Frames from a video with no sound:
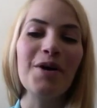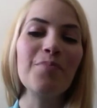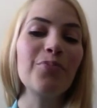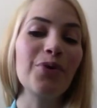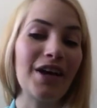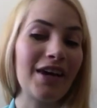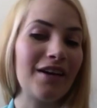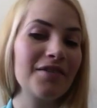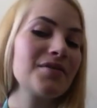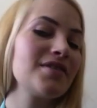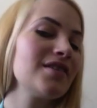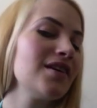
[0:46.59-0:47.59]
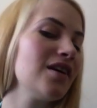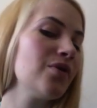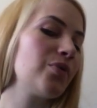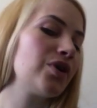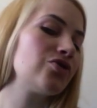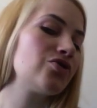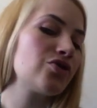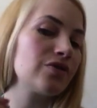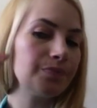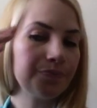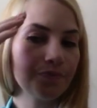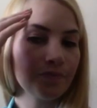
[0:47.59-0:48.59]
Breakouts, which,
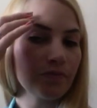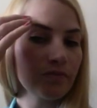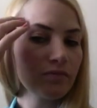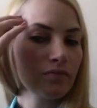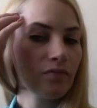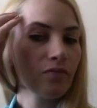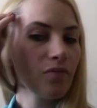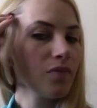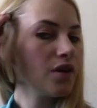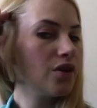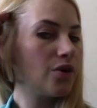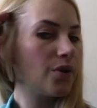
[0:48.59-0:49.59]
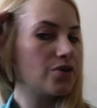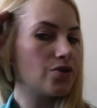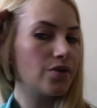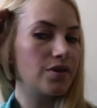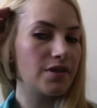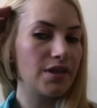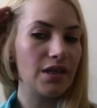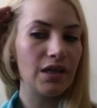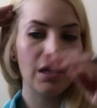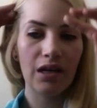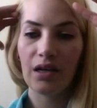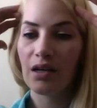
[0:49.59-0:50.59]
as you can
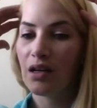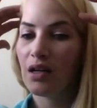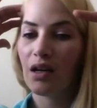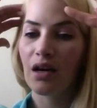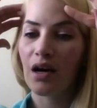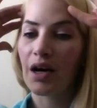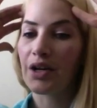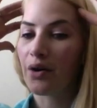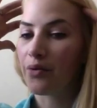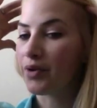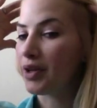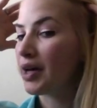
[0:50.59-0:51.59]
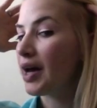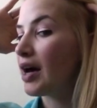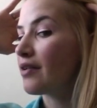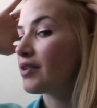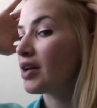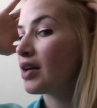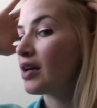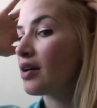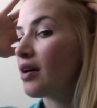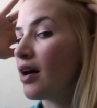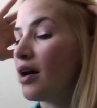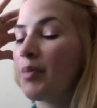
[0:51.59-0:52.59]
see, I don't really have
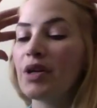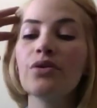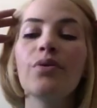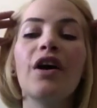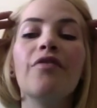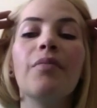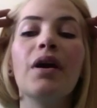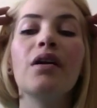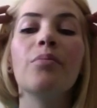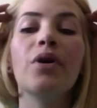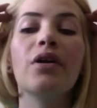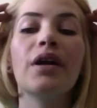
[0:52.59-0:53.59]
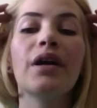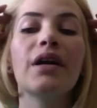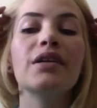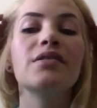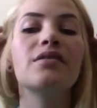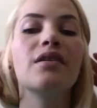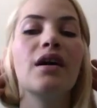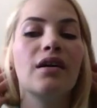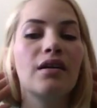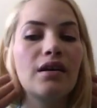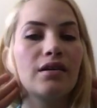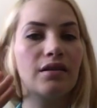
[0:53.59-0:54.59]
any. I do have makeup on, I guess,
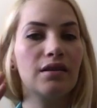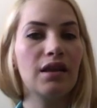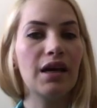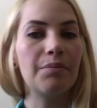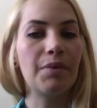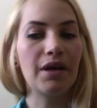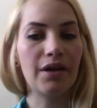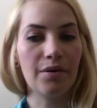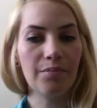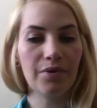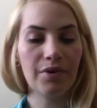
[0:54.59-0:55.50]
light makeup,